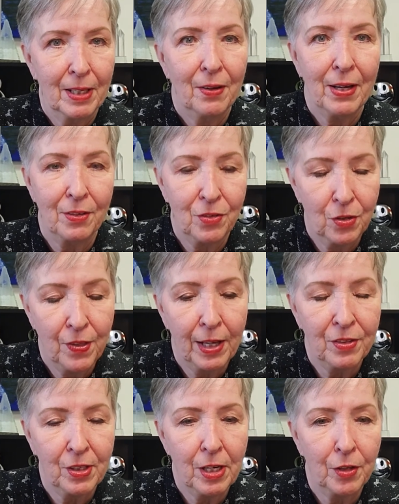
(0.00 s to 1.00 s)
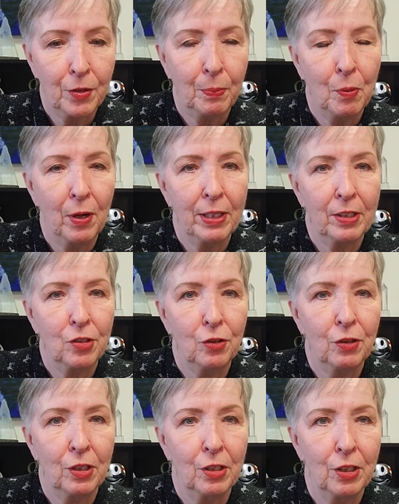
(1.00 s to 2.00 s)
Okay, so that's another point that you
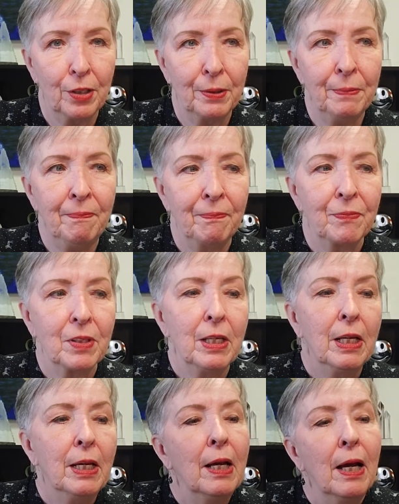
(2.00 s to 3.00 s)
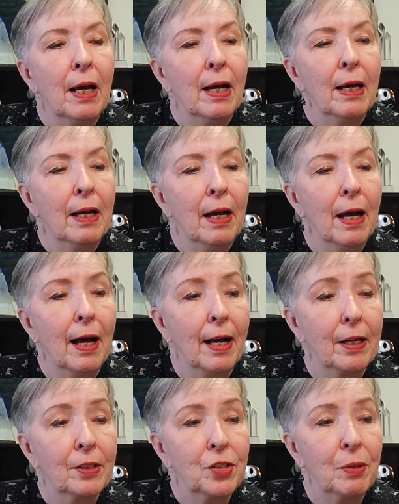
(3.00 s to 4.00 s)
can do
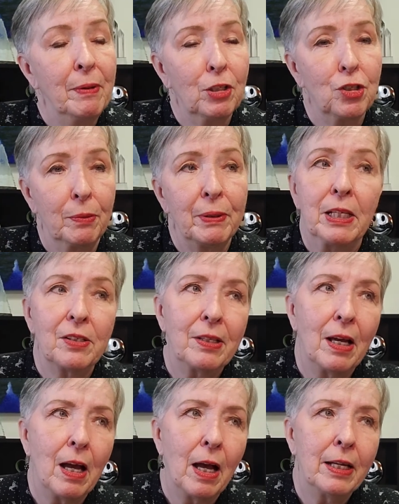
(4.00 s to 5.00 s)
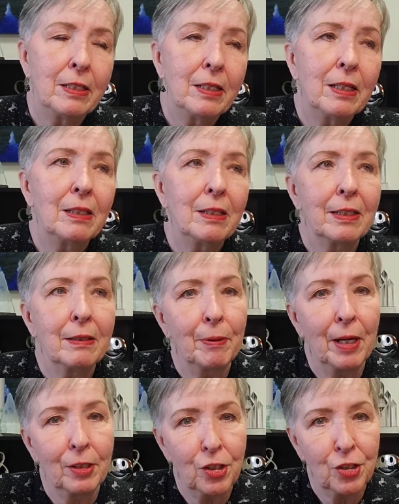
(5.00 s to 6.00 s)
uh, to make sure, because ideally the
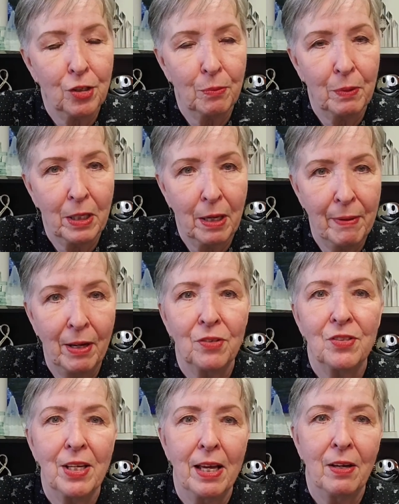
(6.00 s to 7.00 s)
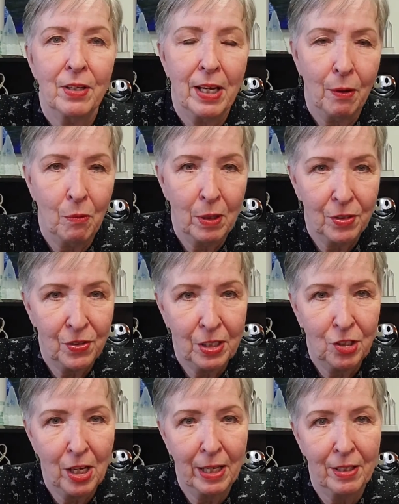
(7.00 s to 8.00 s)
practitioner would come out and say, okay, I want to see
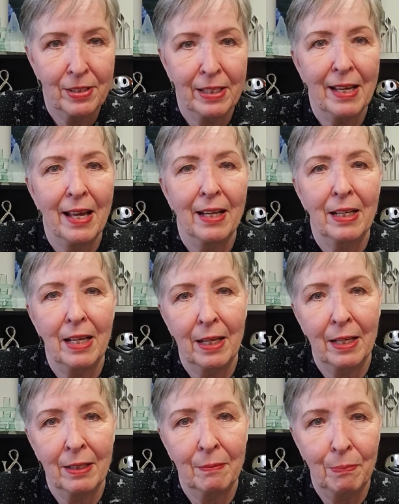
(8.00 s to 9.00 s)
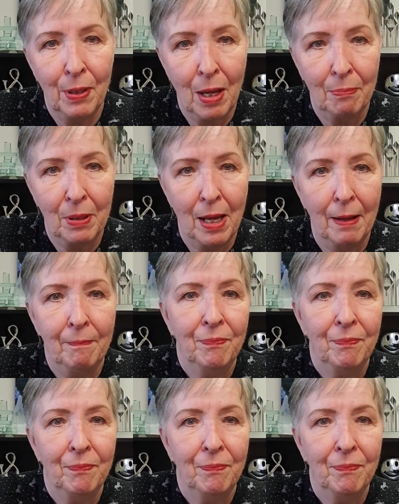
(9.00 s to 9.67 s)
Janice again and blah, blah